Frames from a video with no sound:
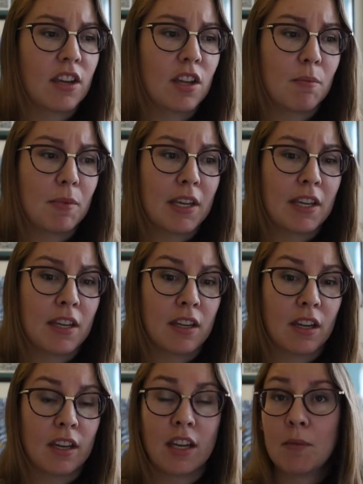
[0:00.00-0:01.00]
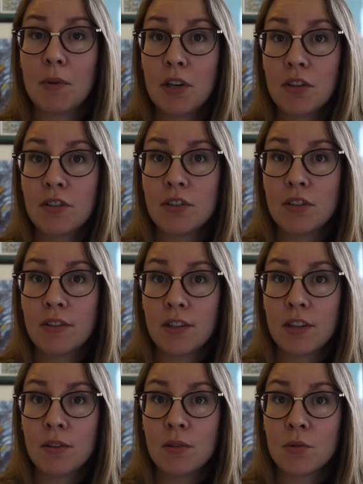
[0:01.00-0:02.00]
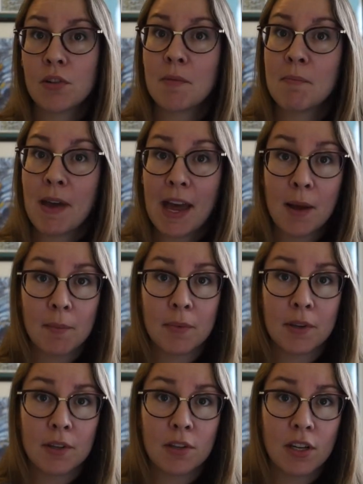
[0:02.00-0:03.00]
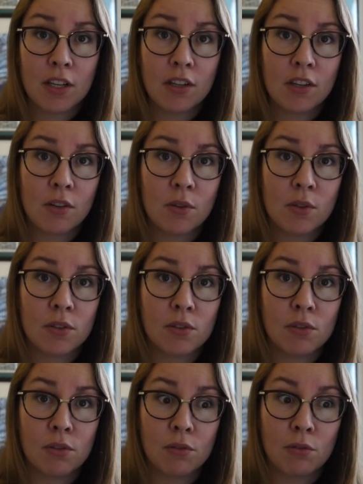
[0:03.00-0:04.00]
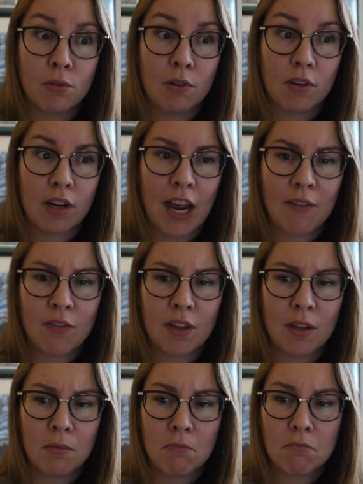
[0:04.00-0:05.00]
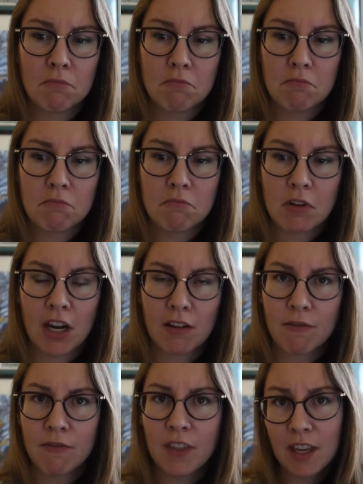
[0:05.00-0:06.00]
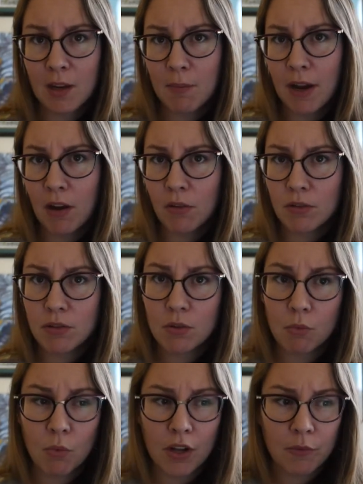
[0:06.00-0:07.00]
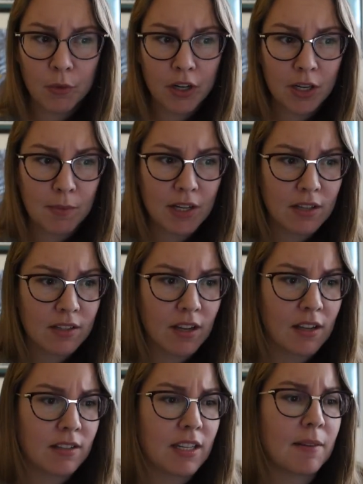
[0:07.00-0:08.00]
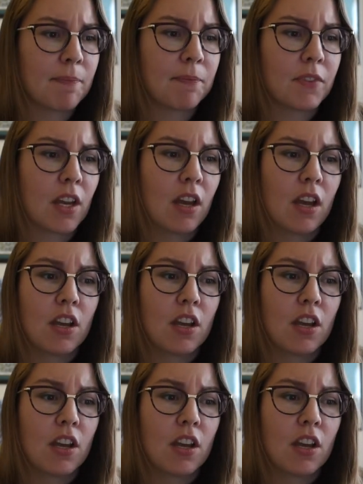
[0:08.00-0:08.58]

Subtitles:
It can be an image you use or a map you can use to have them kind of think about what we're going to be discussing.